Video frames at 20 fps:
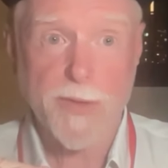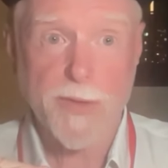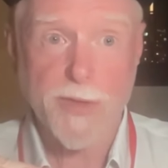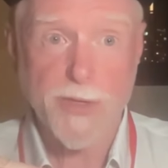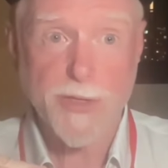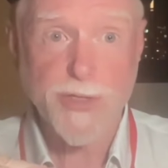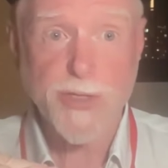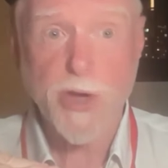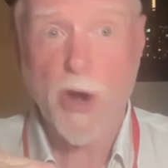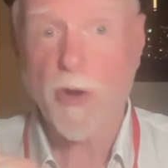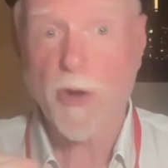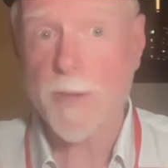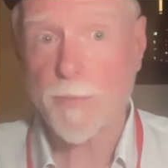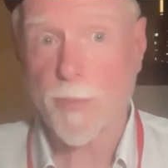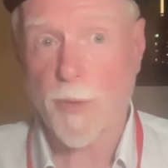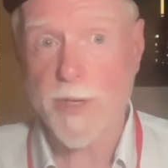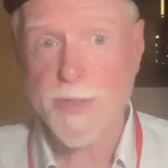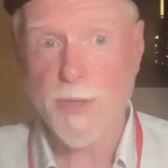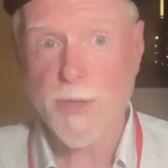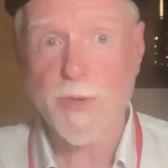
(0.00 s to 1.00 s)
the
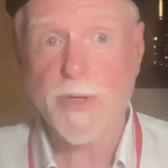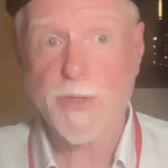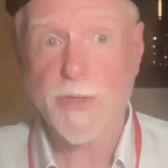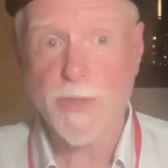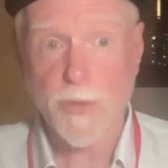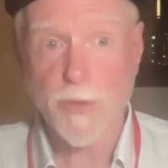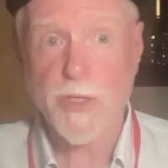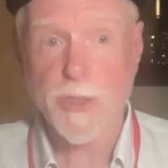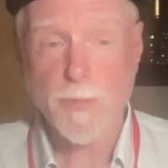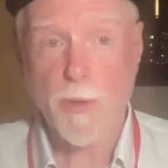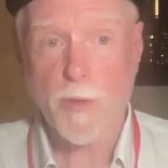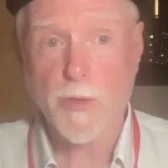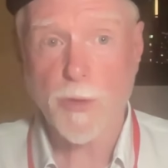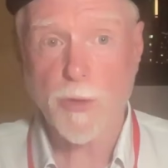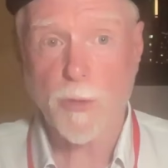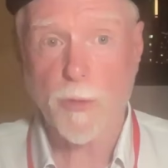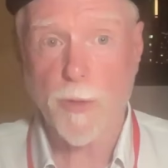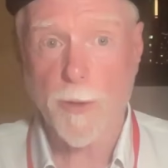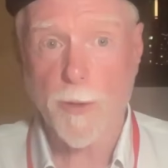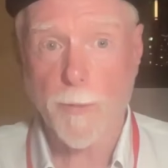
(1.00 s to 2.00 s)
starting point so you can do the
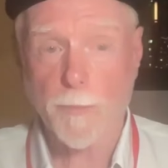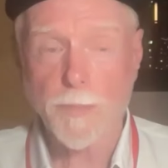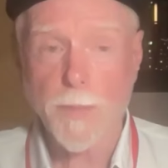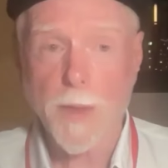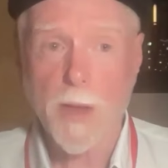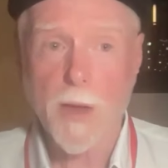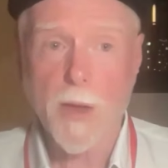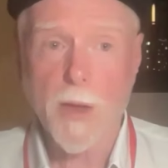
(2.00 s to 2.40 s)
spiritual work,